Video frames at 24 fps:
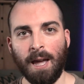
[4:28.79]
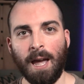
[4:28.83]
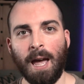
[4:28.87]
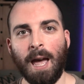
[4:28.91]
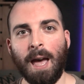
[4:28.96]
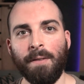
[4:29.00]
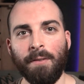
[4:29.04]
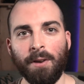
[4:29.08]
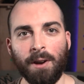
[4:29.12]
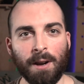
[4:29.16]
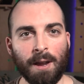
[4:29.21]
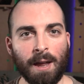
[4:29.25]

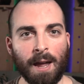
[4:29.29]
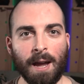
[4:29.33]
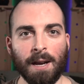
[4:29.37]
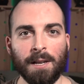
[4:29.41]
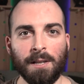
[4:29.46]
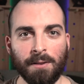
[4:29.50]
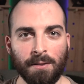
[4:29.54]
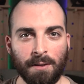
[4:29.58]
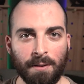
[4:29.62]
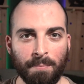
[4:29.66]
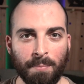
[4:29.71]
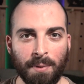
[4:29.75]
Having
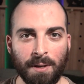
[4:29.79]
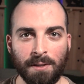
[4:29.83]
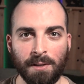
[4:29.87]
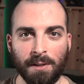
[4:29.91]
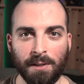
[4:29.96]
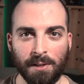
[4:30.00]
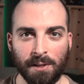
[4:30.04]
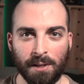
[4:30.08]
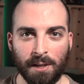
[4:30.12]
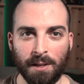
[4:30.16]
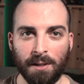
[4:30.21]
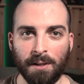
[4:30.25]
excellent
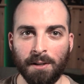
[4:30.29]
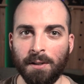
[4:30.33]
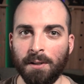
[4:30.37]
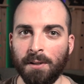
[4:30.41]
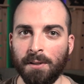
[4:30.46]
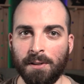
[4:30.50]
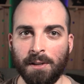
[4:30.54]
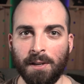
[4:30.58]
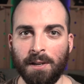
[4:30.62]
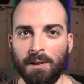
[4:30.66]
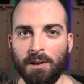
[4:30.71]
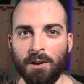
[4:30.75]
business
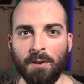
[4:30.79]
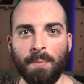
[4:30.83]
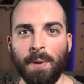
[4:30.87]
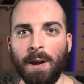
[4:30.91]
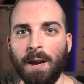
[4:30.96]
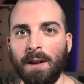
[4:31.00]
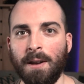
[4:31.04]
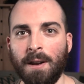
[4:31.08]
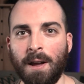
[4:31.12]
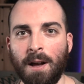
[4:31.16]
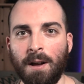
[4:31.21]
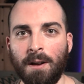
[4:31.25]
skills and
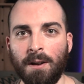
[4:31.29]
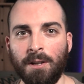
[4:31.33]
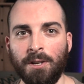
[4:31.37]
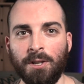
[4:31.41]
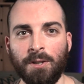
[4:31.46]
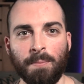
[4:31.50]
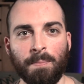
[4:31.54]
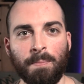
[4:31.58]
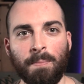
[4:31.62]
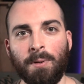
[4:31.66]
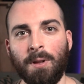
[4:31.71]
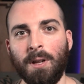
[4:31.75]
domain
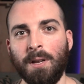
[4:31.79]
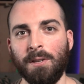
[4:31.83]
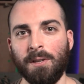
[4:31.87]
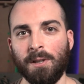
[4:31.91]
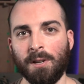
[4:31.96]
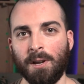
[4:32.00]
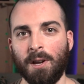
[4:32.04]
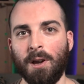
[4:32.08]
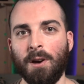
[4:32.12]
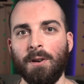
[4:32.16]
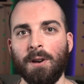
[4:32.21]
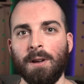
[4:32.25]
knowledge, plus a
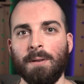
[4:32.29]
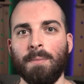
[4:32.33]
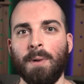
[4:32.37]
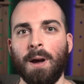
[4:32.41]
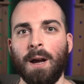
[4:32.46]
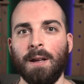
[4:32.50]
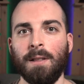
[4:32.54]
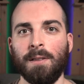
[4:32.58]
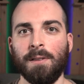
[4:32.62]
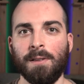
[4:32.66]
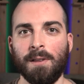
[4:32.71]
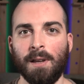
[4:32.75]
coding
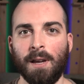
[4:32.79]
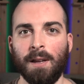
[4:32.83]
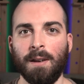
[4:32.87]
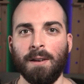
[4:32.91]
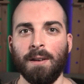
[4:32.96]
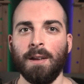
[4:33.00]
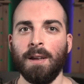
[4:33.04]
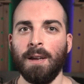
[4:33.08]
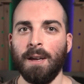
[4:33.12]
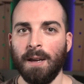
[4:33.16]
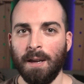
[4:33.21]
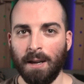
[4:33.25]
mindset,
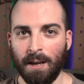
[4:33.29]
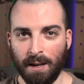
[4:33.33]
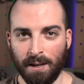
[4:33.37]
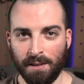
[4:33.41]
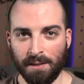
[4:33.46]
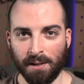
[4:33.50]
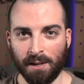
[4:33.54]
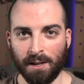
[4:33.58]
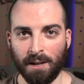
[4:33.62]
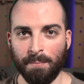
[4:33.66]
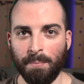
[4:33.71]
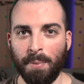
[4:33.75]

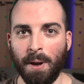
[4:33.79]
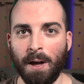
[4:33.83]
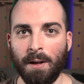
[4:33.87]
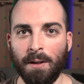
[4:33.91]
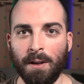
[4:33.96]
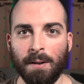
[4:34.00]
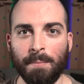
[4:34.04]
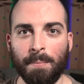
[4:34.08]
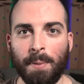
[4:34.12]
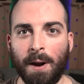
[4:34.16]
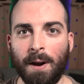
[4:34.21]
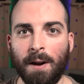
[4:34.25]
is a
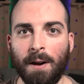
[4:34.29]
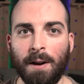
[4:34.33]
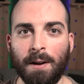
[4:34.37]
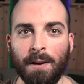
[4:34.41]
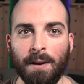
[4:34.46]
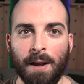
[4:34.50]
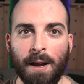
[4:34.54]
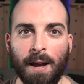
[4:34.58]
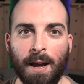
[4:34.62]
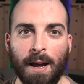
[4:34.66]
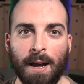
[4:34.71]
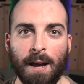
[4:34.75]
compelling pairing
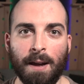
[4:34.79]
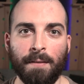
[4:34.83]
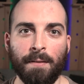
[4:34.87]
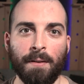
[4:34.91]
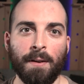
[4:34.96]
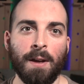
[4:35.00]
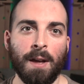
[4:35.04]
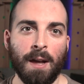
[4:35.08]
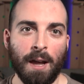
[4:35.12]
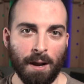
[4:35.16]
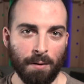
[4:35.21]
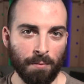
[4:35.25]
to have
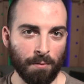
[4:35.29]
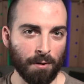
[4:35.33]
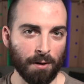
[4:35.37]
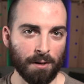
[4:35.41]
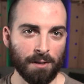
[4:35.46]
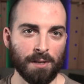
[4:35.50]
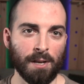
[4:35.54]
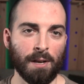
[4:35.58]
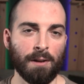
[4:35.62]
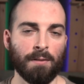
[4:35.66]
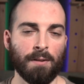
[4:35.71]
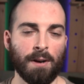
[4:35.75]
and will
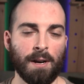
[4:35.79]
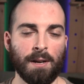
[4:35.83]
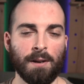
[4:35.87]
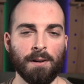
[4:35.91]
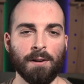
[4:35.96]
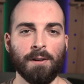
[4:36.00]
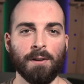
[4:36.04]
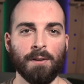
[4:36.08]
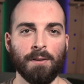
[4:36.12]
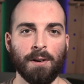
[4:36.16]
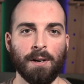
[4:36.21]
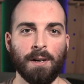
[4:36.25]
accelerate
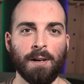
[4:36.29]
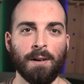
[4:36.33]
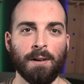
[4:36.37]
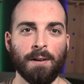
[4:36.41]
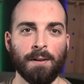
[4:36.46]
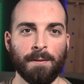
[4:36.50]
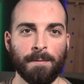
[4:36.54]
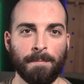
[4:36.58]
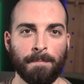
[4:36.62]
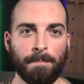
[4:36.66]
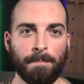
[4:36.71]
your career.